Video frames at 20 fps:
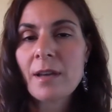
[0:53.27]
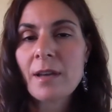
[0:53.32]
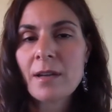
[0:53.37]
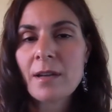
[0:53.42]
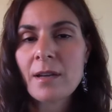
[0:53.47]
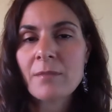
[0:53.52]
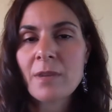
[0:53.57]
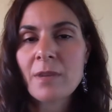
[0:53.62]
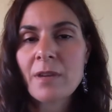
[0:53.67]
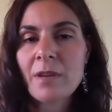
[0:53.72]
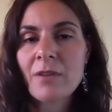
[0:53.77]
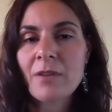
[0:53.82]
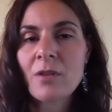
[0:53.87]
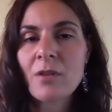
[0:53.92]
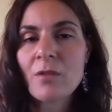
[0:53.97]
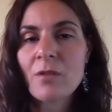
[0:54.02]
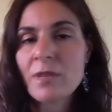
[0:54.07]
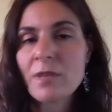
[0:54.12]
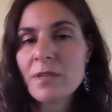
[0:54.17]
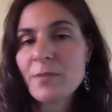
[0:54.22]
I've
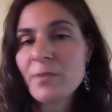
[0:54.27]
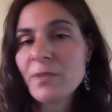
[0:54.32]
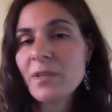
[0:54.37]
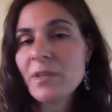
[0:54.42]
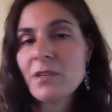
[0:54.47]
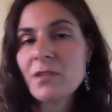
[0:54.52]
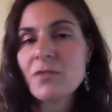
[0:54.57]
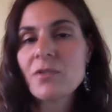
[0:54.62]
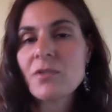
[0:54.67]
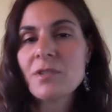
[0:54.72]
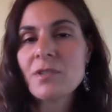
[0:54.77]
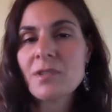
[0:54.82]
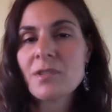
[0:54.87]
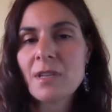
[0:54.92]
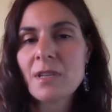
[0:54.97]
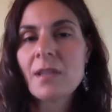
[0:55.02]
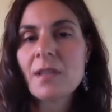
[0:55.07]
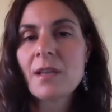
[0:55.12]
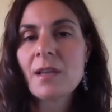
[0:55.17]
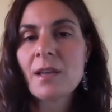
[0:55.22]
always been
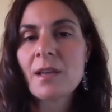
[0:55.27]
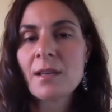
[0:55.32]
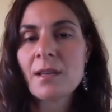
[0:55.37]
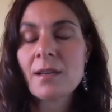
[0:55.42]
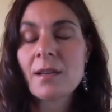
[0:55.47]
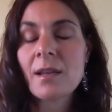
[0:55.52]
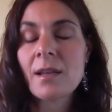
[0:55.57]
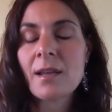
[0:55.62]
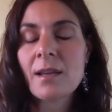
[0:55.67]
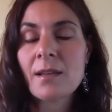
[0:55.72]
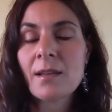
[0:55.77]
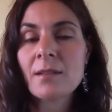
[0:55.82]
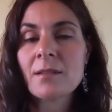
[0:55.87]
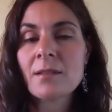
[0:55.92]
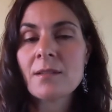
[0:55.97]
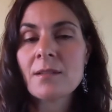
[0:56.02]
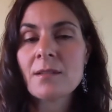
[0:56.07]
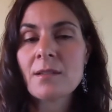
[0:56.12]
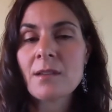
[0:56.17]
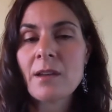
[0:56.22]
interested in that,
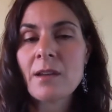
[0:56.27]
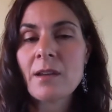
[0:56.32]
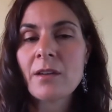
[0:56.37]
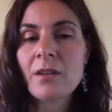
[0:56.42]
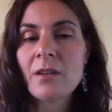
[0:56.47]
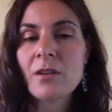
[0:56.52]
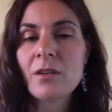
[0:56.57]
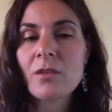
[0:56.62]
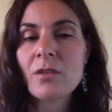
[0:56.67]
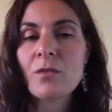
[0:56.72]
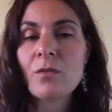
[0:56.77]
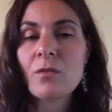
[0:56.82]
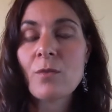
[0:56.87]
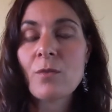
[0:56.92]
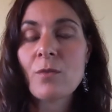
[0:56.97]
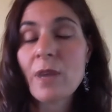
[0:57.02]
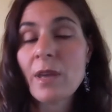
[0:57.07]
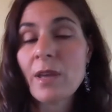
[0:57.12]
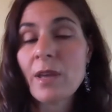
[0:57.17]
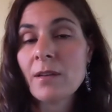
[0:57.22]
and I knew
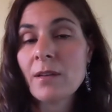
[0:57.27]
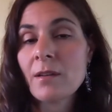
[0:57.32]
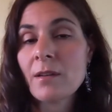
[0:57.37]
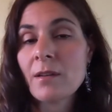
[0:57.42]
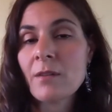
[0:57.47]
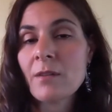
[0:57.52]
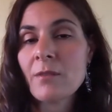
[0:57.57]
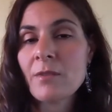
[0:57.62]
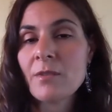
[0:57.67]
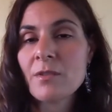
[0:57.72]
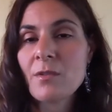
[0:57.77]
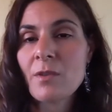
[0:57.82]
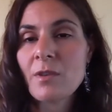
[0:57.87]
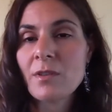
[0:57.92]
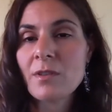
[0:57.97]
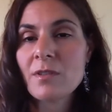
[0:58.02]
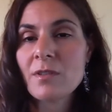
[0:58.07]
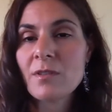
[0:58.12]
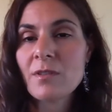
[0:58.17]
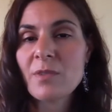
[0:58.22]
when I was
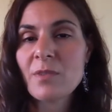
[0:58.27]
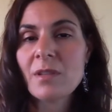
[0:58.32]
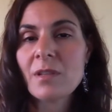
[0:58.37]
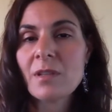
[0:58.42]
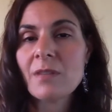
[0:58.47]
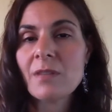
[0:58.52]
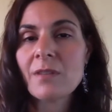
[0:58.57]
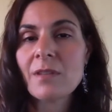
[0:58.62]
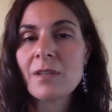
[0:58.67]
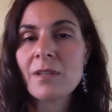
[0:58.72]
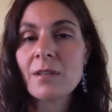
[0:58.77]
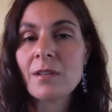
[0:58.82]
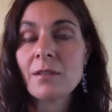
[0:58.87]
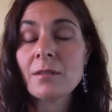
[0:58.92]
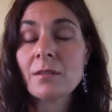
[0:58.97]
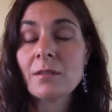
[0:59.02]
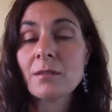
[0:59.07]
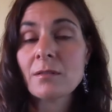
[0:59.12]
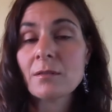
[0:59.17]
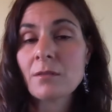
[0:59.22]
going to be
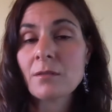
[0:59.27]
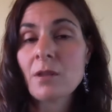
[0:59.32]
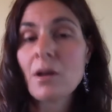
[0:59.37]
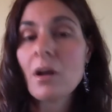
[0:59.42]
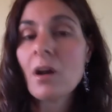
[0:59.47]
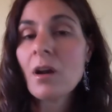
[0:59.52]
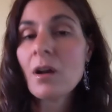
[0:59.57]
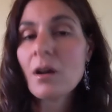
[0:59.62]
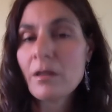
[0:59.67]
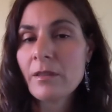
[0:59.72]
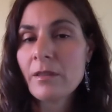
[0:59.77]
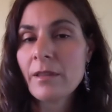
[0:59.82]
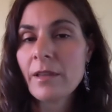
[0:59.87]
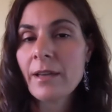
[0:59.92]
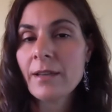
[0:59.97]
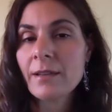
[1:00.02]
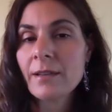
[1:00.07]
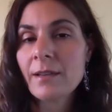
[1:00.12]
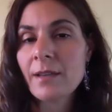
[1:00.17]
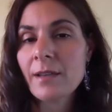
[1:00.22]
leaving law
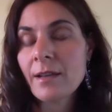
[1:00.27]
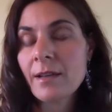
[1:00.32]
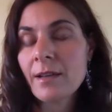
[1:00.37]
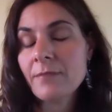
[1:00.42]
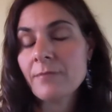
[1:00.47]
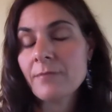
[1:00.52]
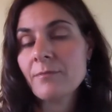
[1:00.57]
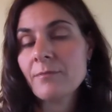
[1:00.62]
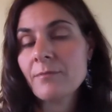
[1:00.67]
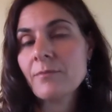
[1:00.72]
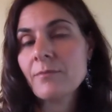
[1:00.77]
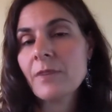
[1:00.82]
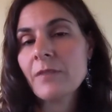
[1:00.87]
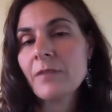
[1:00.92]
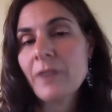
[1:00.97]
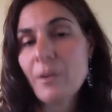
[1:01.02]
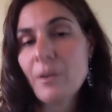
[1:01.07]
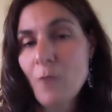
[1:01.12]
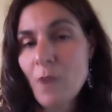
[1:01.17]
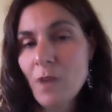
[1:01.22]
that
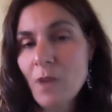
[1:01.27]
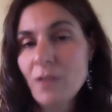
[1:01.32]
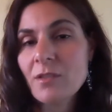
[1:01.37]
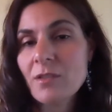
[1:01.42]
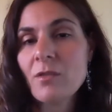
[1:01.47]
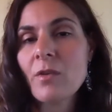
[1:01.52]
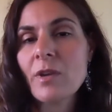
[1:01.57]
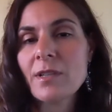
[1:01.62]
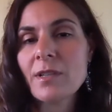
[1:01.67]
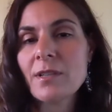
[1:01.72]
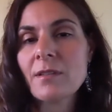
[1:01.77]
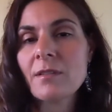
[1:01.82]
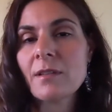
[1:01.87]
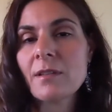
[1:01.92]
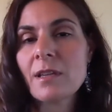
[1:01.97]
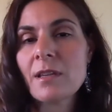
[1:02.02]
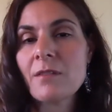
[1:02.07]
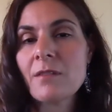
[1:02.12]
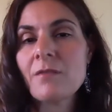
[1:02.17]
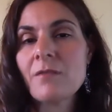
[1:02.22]
if I was going to
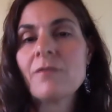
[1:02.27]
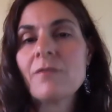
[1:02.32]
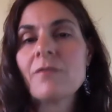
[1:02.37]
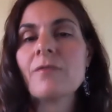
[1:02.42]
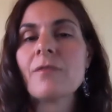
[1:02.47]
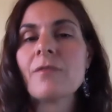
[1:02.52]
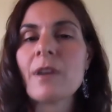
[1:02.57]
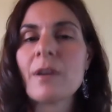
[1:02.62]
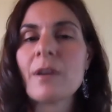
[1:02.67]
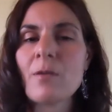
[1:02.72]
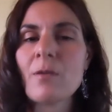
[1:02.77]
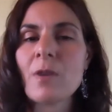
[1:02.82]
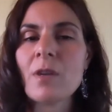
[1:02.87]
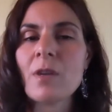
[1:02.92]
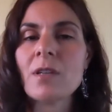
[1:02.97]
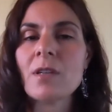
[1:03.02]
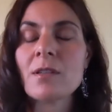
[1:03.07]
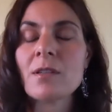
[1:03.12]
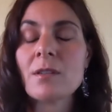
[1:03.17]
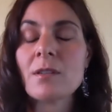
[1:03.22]
leave, I
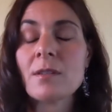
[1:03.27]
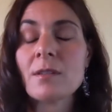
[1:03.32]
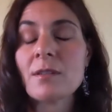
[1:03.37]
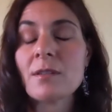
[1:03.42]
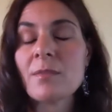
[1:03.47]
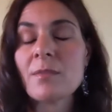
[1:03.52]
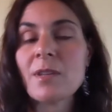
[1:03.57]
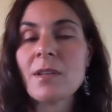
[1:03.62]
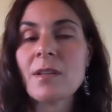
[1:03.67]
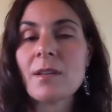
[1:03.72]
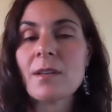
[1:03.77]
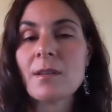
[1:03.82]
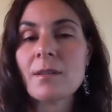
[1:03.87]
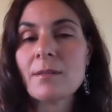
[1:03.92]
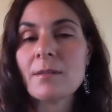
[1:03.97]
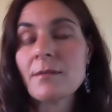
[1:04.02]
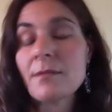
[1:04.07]
wanted to be in